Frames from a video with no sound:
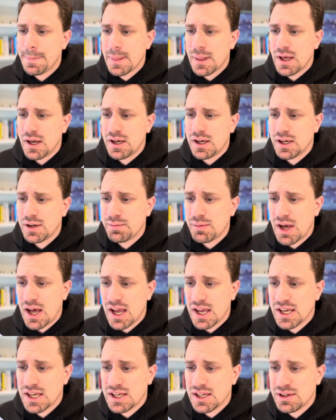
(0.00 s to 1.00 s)
Um,
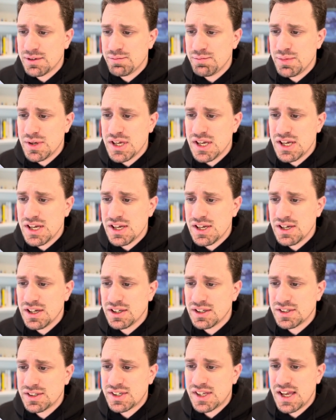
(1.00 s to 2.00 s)
I can be
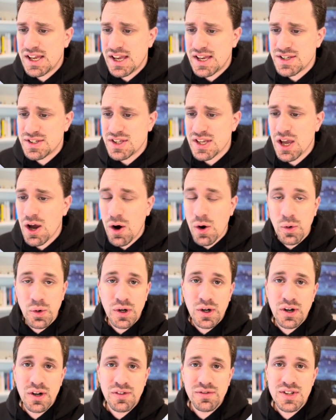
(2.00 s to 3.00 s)
set as the
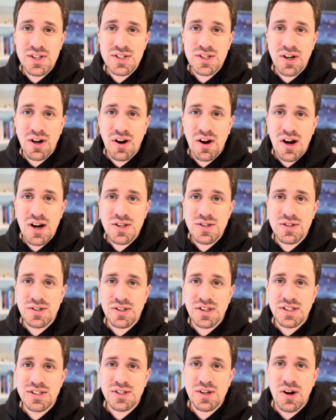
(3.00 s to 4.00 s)
owner of this card, so
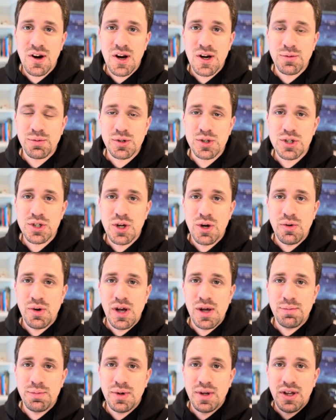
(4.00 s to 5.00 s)
this card will show
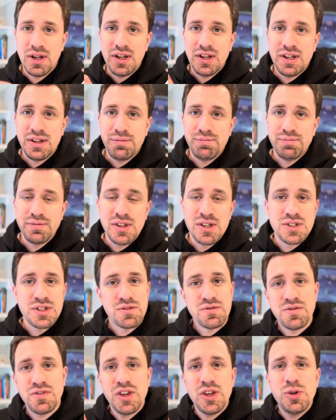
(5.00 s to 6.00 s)
up. Um, there's a
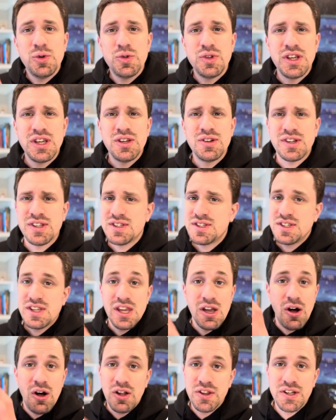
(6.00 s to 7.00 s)
view that you can
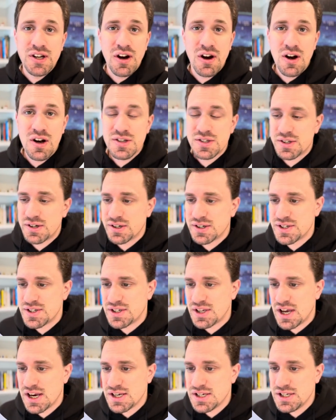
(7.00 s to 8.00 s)
see all the cards that are
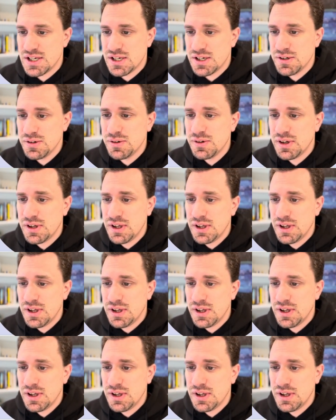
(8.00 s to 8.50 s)
assigned to you.